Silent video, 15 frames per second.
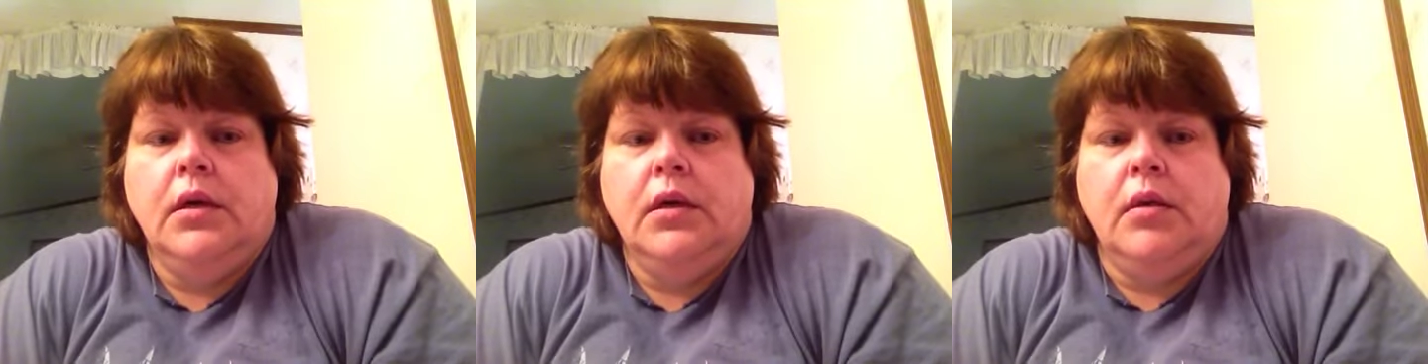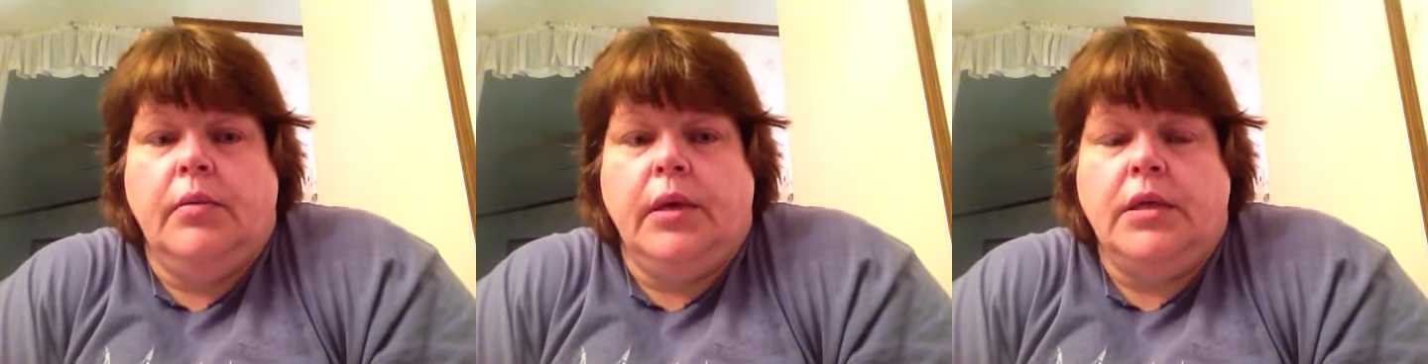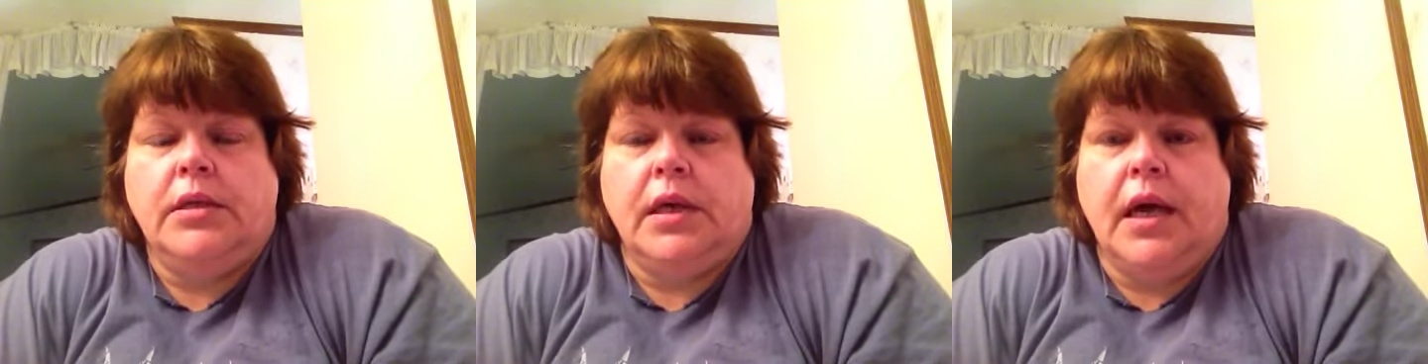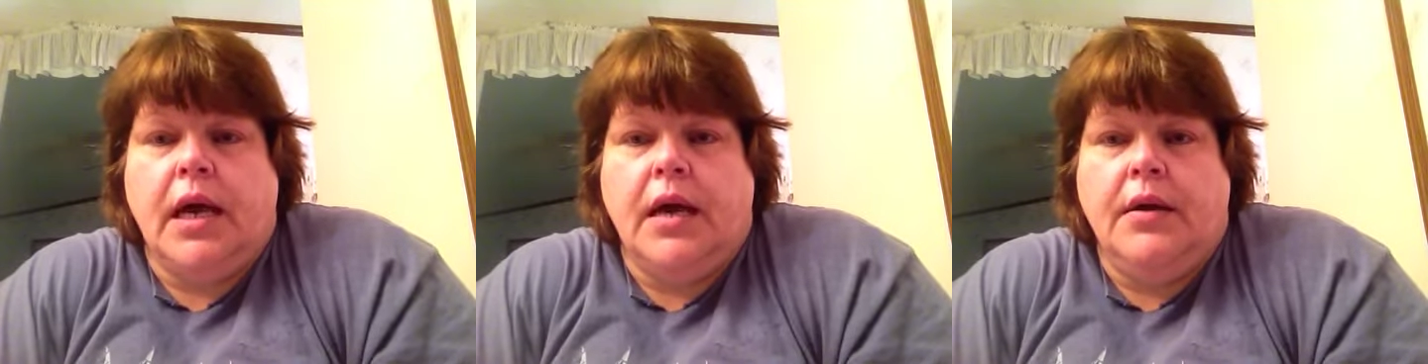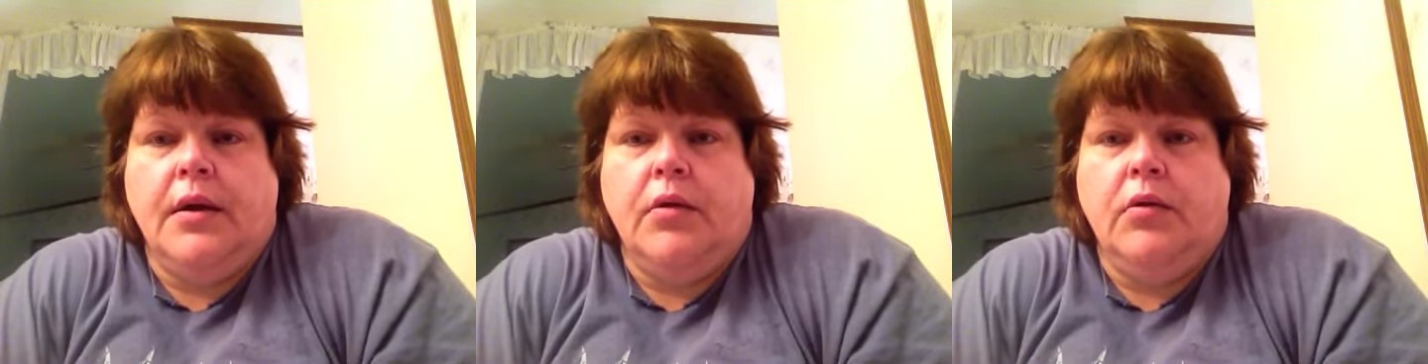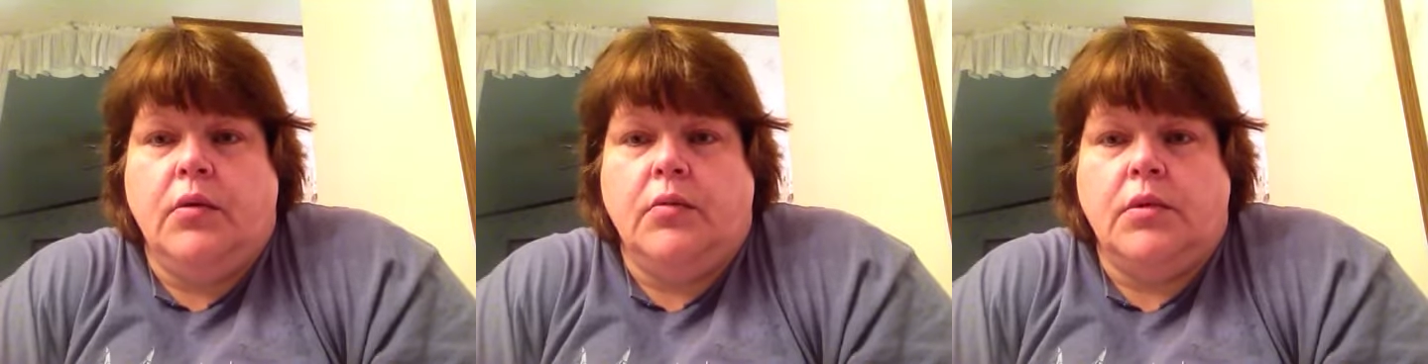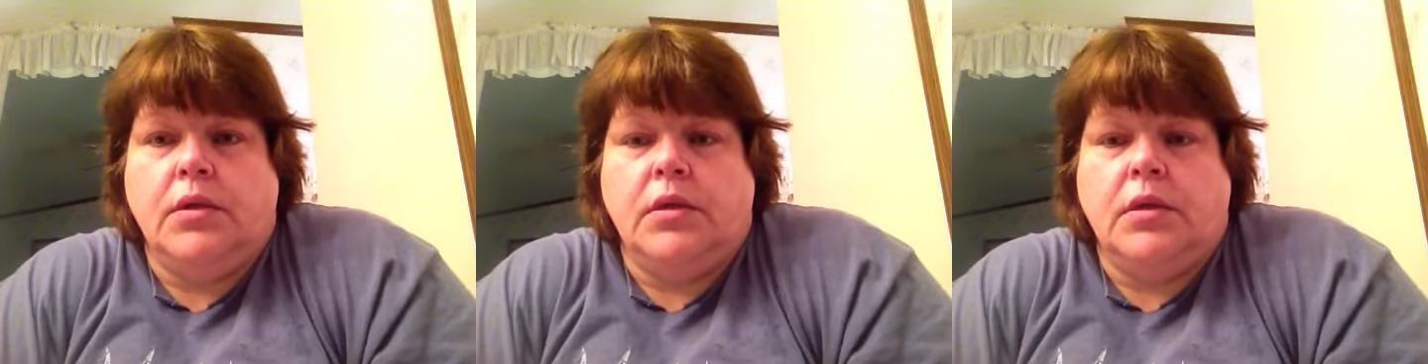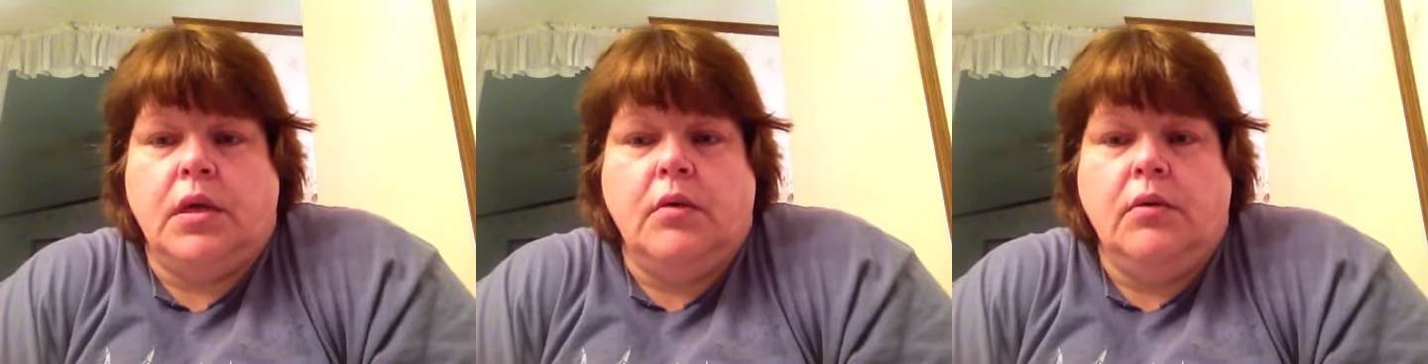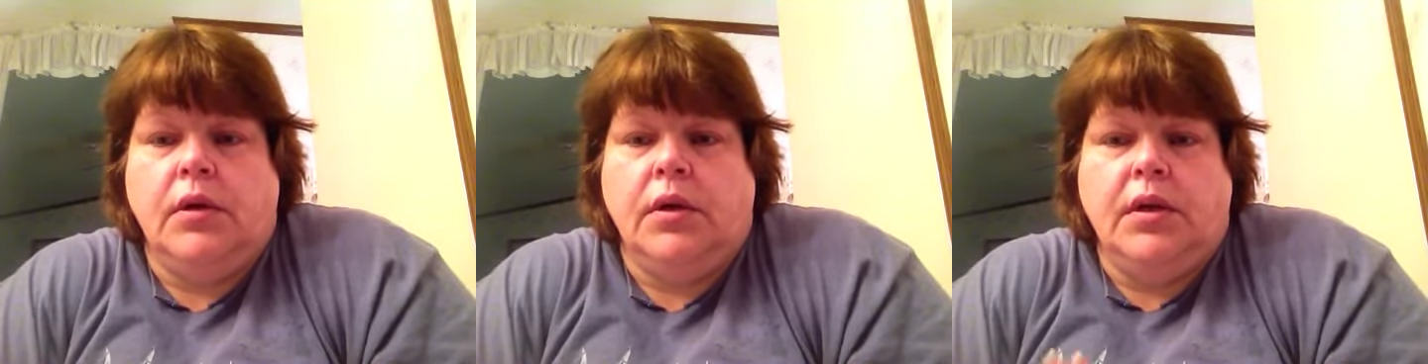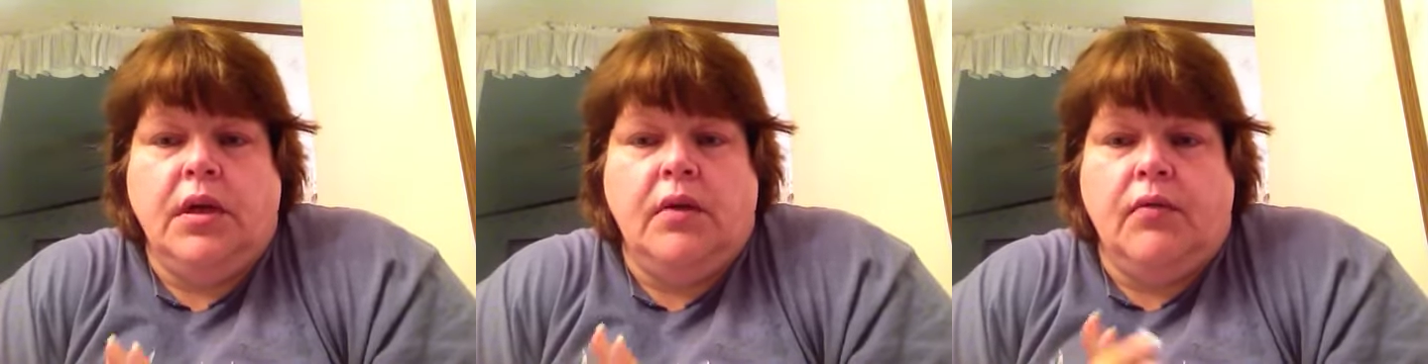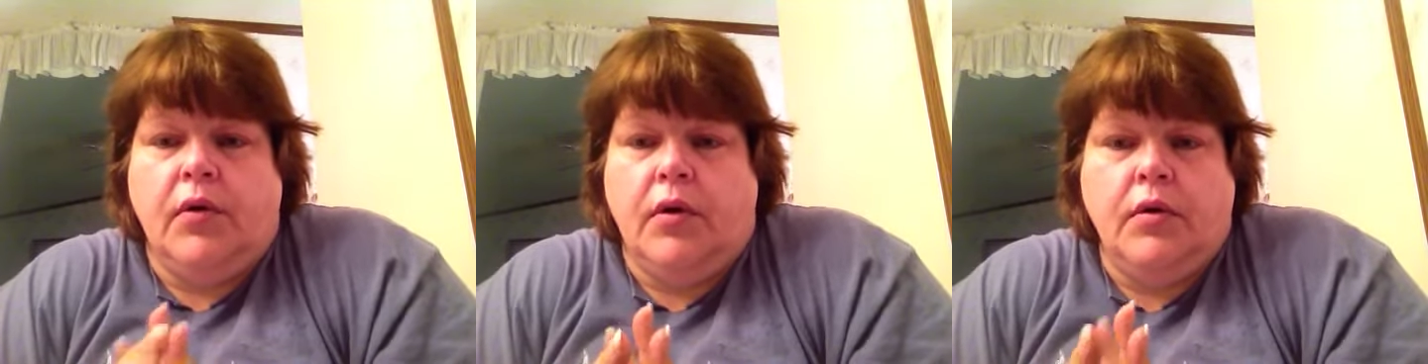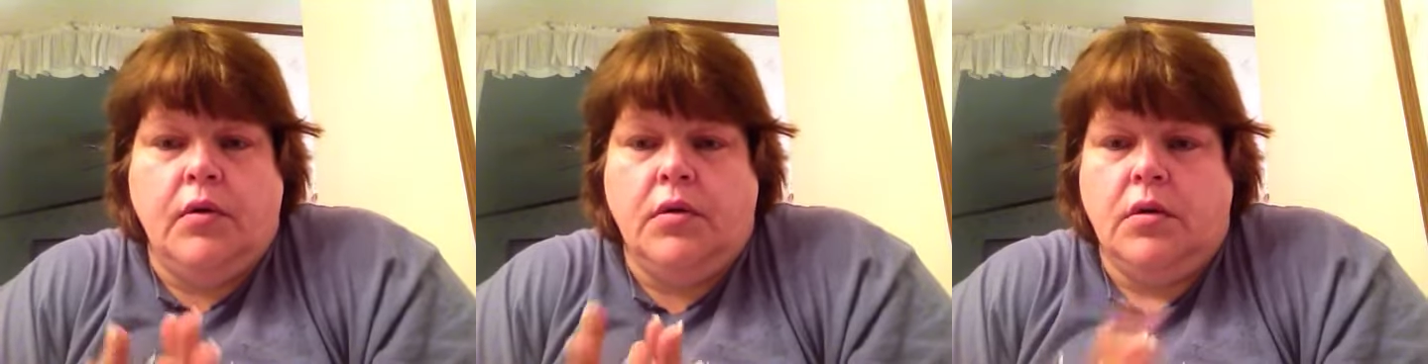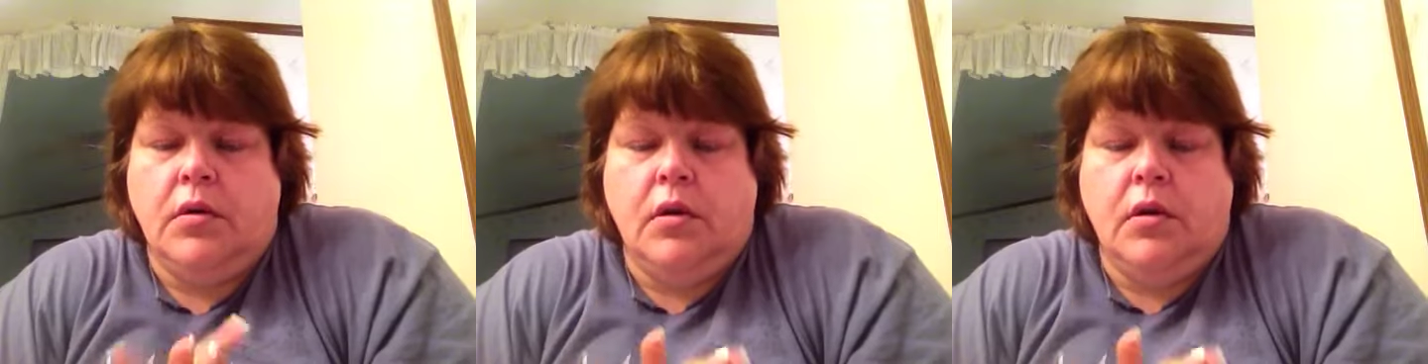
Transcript: a place a guy I knew that was a totally different